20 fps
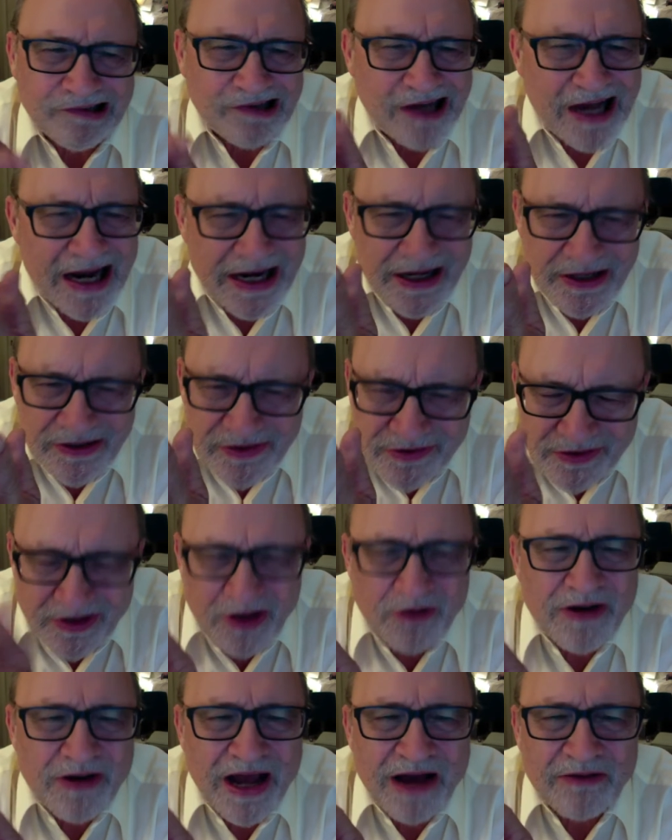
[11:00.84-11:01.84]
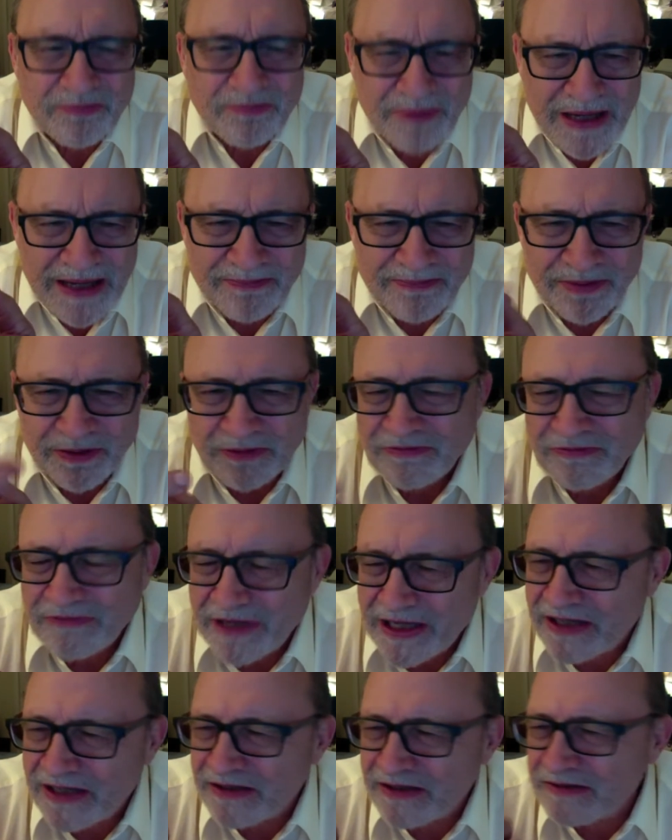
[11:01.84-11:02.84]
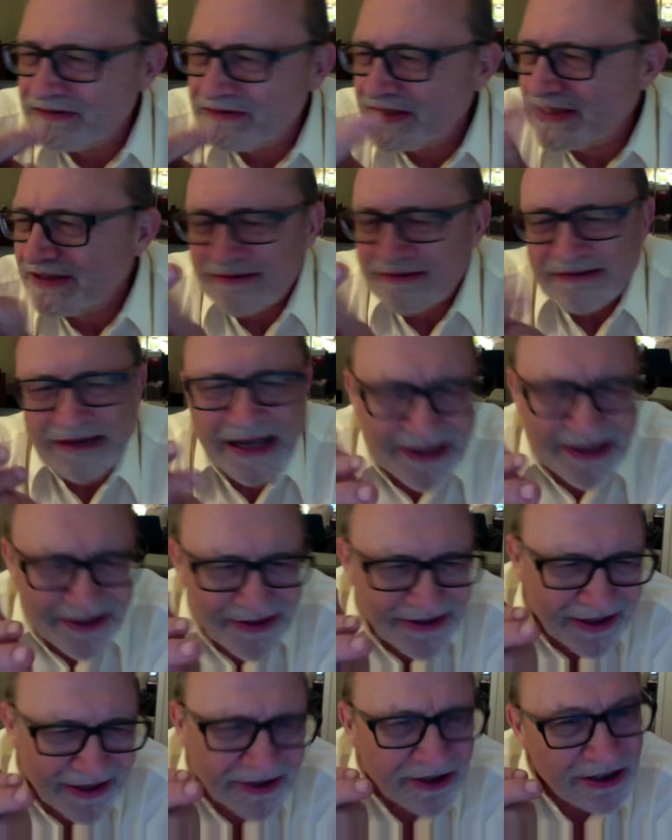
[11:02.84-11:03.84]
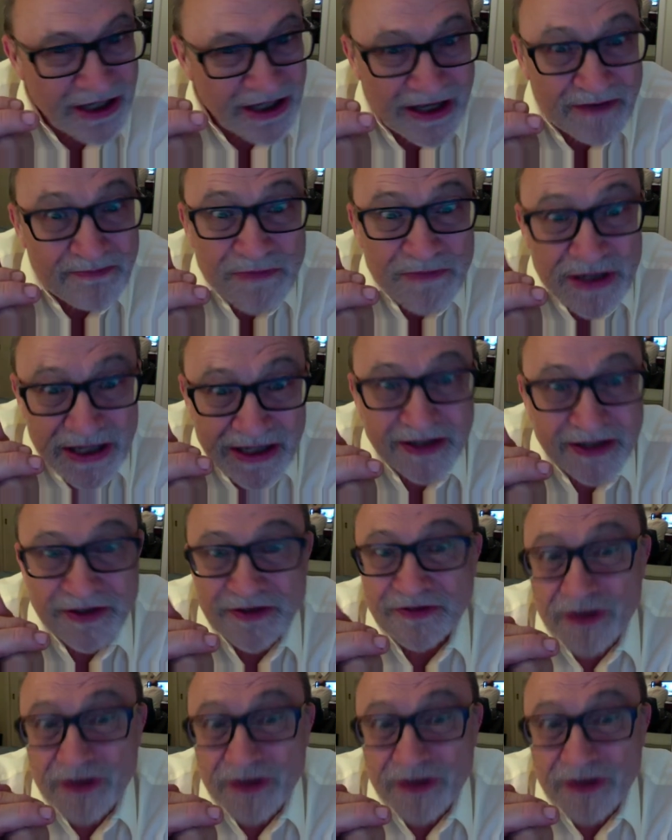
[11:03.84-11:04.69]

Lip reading: How do you slow down people? Well, I can tell you, you give them tickets for